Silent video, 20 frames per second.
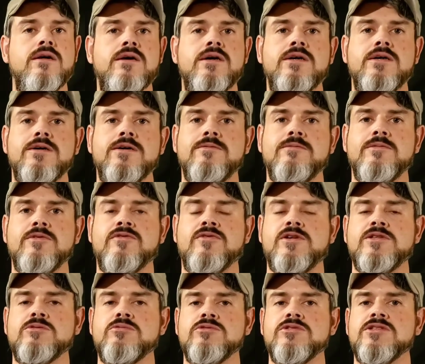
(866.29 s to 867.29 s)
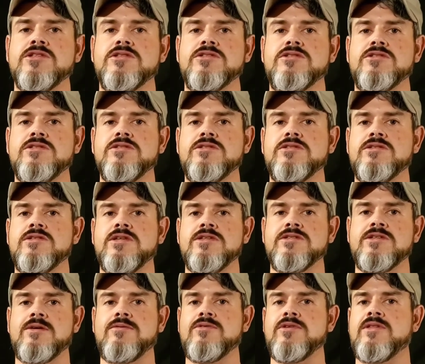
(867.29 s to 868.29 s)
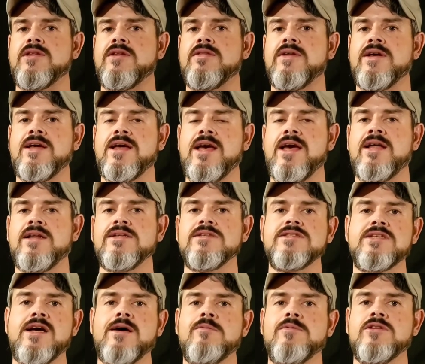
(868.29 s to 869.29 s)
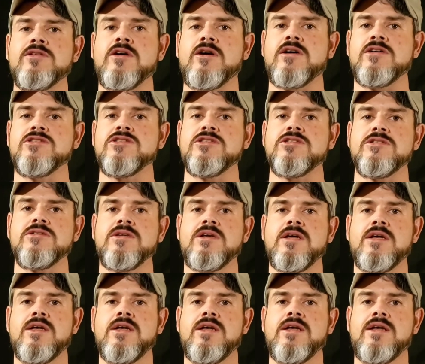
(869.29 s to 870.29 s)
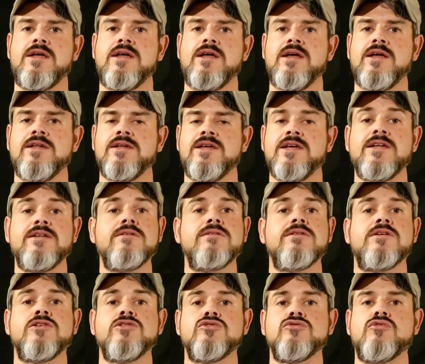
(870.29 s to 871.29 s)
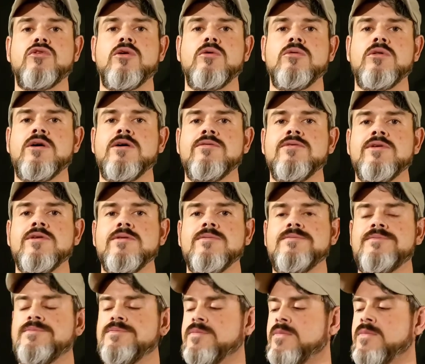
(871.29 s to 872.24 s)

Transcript: Um, the French resistance does everything they can to sabotage it and get control of it.